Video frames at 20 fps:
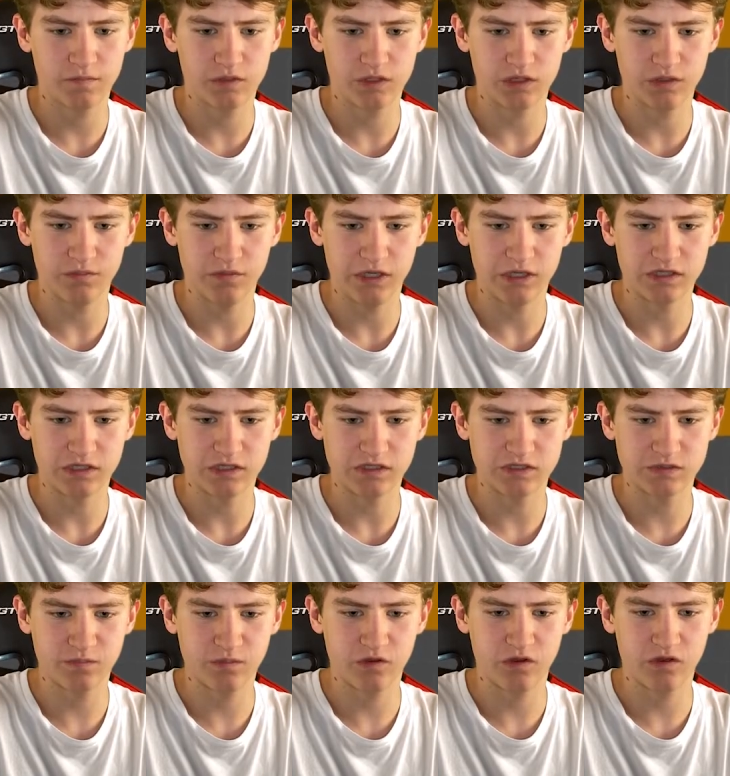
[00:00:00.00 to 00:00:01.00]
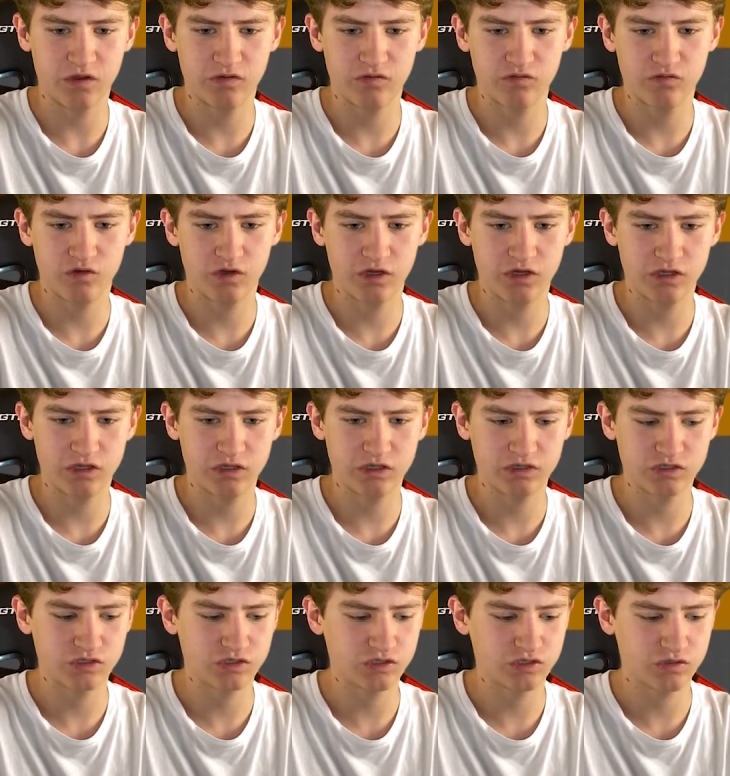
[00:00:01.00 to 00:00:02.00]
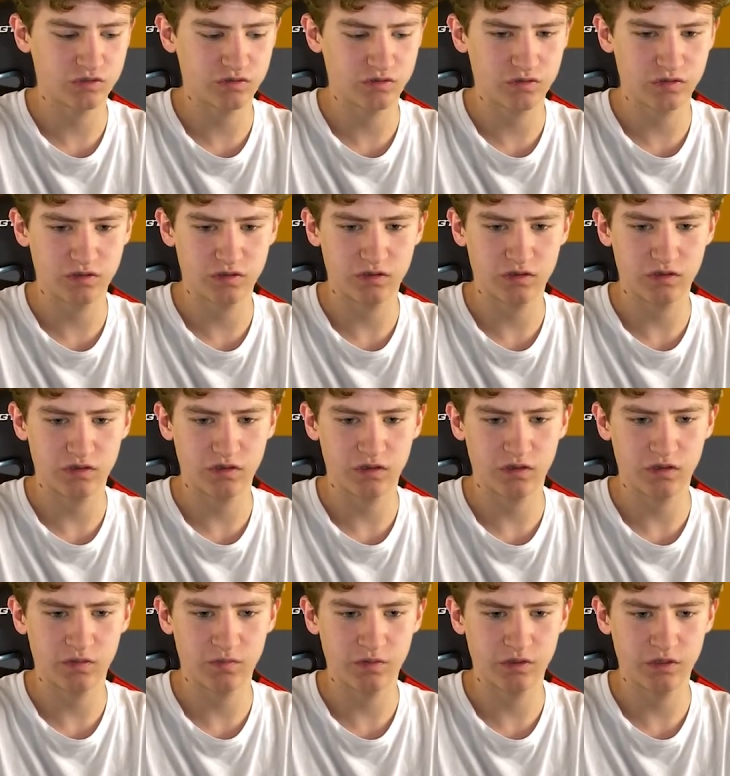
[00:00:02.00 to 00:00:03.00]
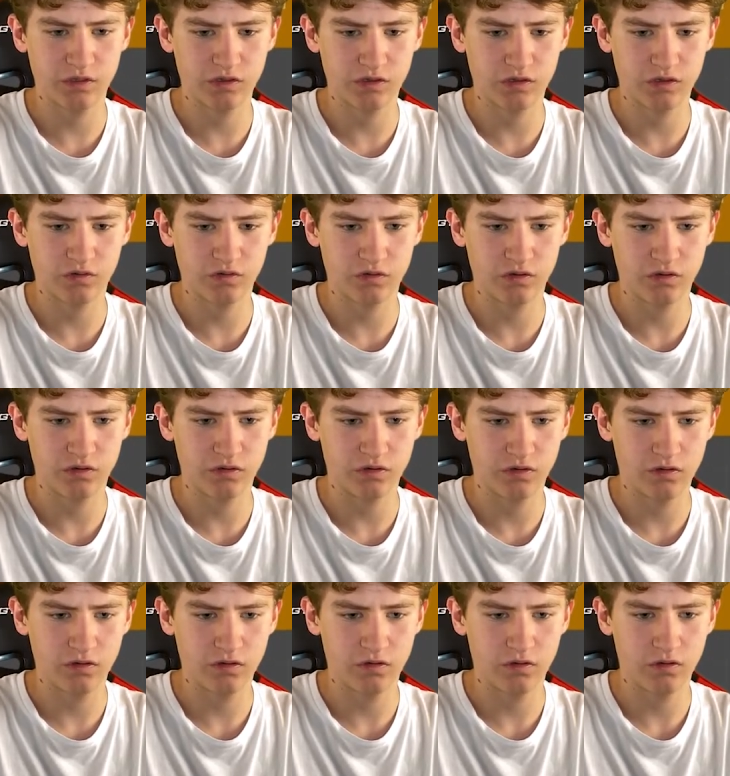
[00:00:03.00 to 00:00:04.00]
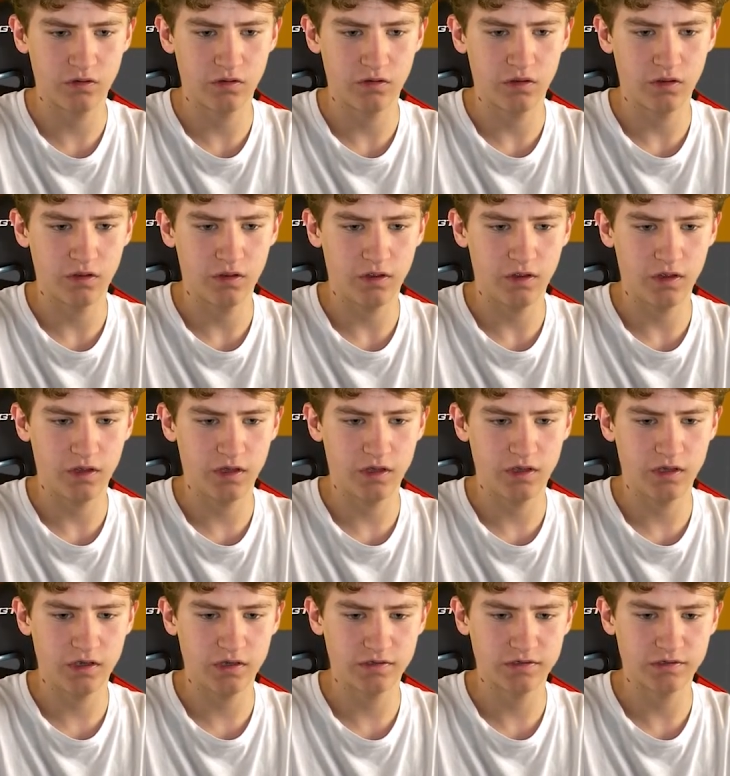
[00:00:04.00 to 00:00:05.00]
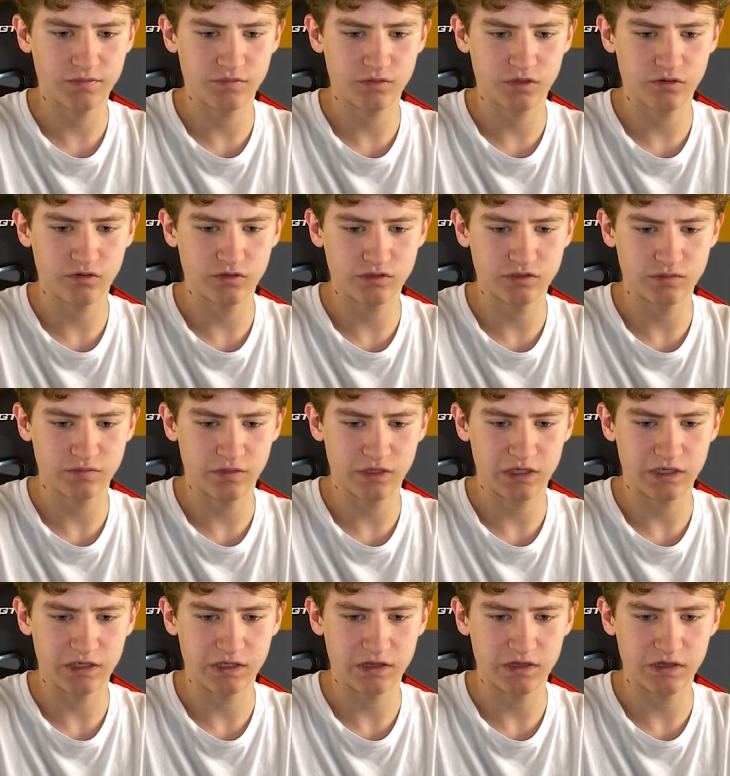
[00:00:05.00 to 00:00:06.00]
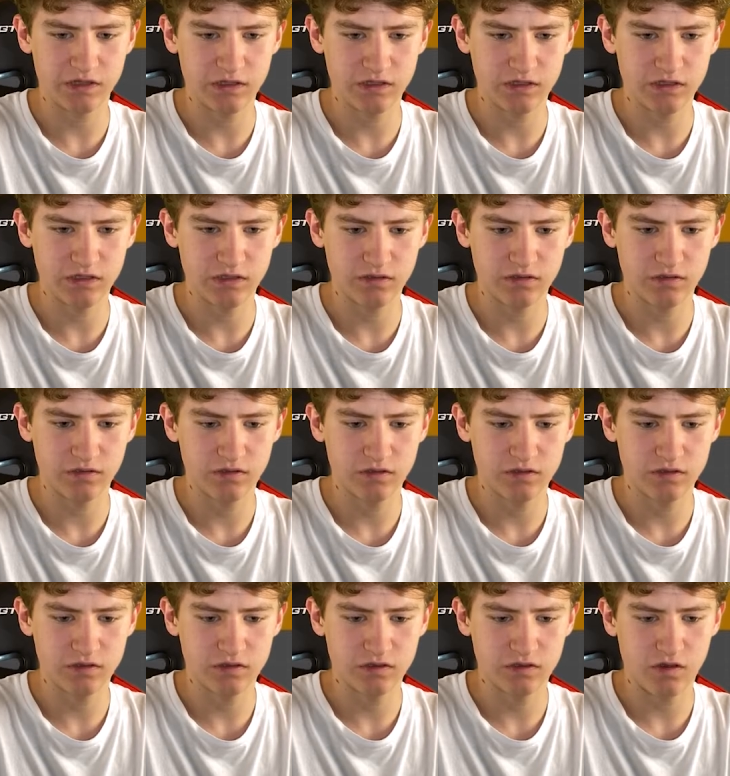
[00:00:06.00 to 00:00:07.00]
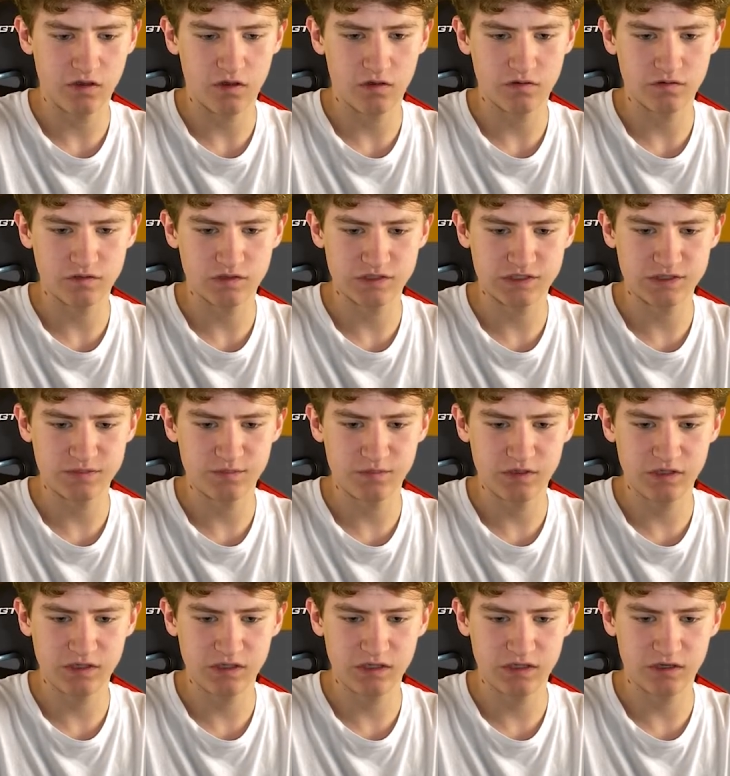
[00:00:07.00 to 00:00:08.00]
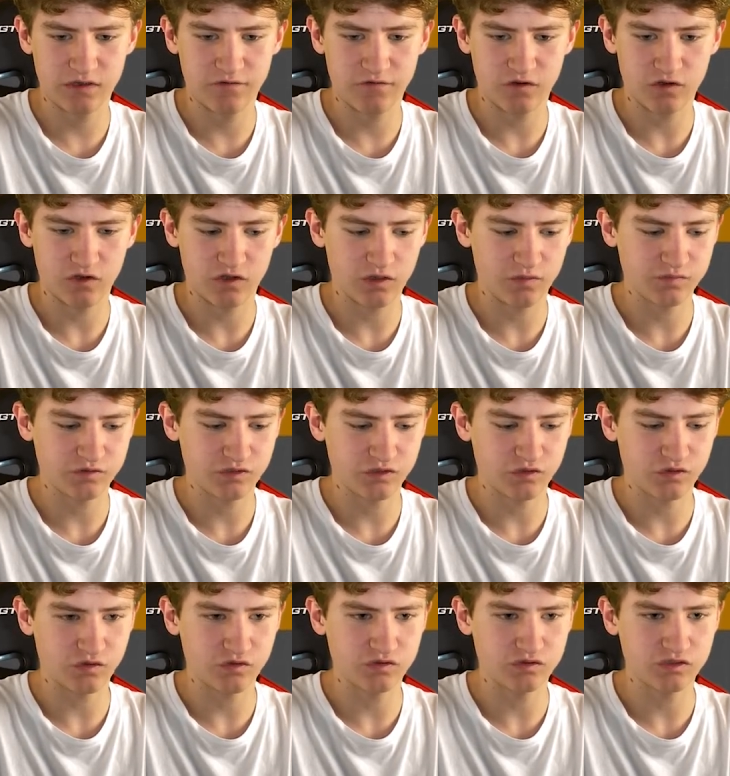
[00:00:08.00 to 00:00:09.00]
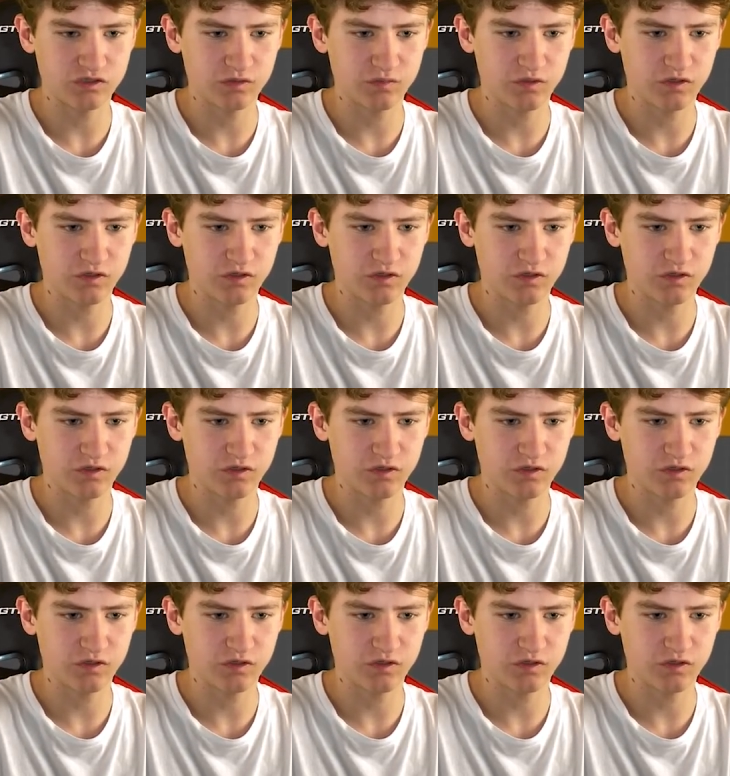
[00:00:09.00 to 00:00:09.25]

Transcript: Gonna make the spawn range a bit lower. And I'm going to make the speed of our obstacles a